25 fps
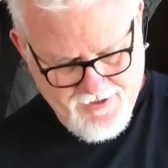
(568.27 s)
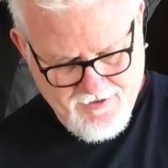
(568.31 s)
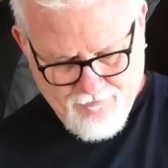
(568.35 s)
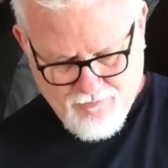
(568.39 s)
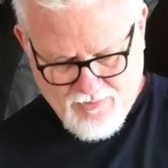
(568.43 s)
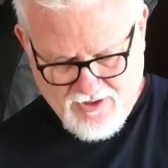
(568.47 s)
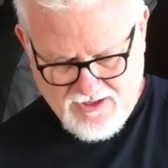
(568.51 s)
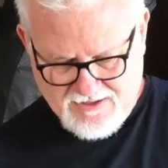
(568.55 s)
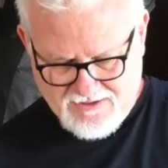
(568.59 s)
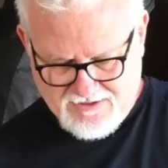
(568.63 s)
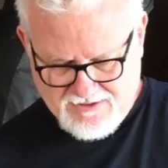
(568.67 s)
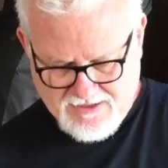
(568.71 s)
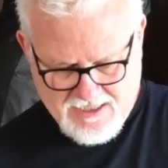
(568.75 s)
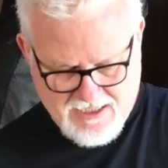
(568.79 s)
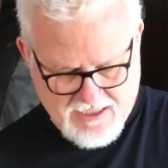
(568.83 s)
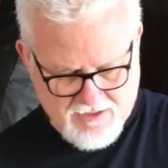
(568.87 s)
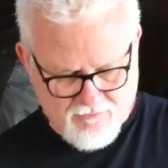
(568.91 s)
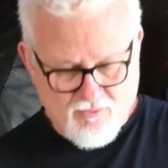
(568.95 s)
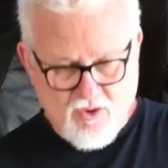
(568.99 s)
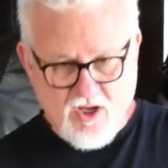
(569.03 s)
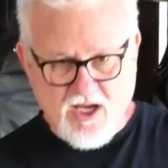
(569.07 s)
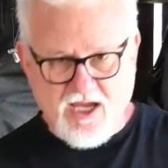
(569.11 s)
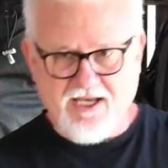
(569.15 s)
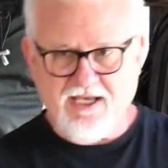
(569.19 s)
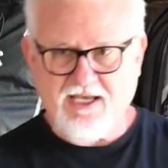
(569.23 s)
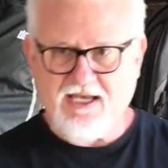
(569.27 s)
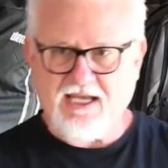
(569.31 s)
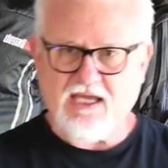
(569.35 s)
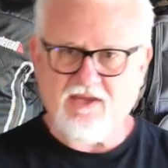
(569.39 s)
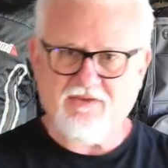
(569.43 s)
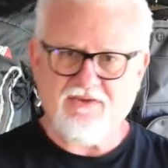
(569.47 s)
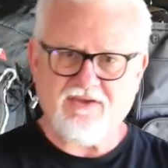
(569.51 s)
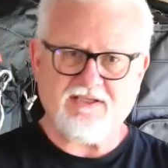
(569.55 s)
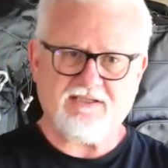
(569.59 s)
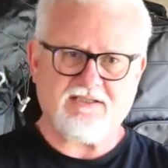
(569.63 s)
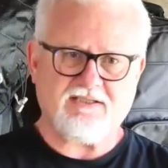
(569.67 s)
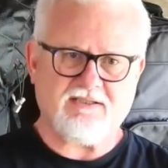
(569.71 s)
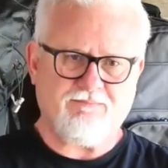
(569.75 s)
But right now
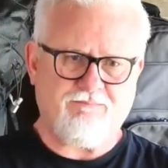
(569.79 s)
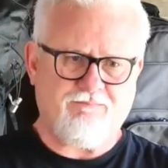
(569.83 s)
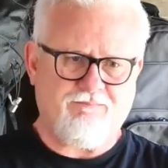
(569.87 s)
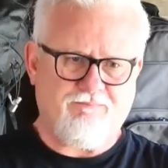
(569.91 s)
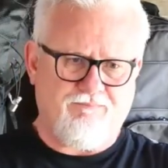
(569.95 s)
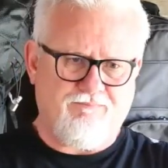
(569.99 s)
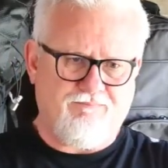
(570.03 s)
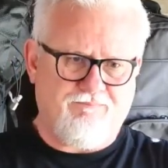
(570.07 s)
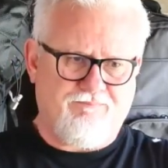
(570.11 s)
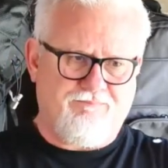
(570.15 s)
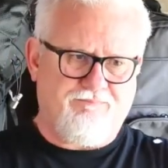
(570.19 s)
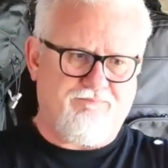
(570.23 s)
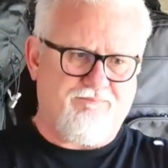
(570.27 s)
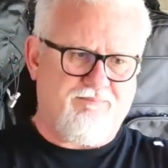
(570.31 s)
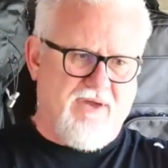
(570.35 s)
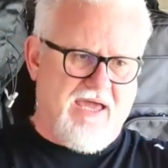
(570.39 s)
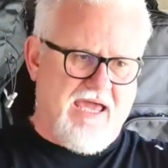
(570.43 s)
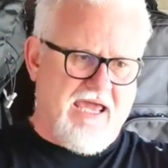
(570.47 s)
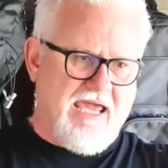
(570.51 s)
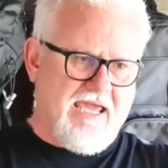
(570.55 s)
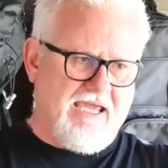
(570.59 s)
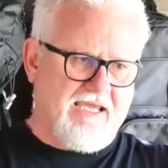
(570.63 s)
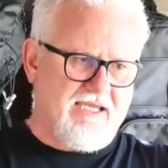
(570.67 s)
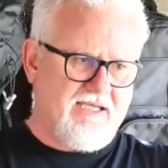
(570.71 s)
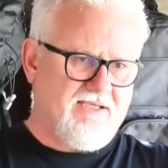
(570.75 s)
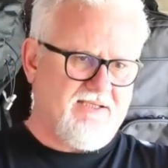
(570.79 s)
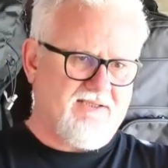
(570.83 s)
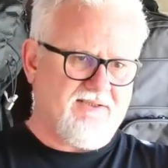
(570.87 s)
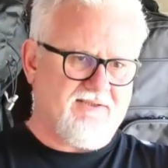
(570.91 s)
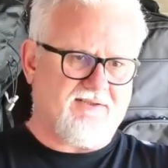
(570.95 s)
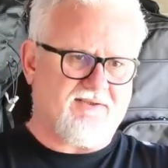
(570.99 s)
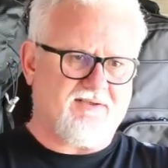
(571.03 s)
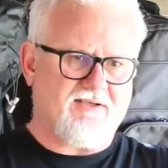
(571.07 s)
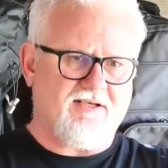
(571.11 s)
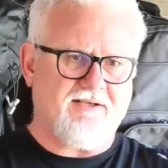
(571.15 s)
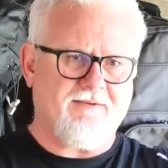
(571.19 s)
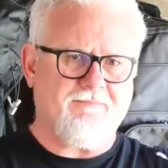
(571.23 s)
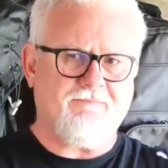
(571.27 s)
this bag is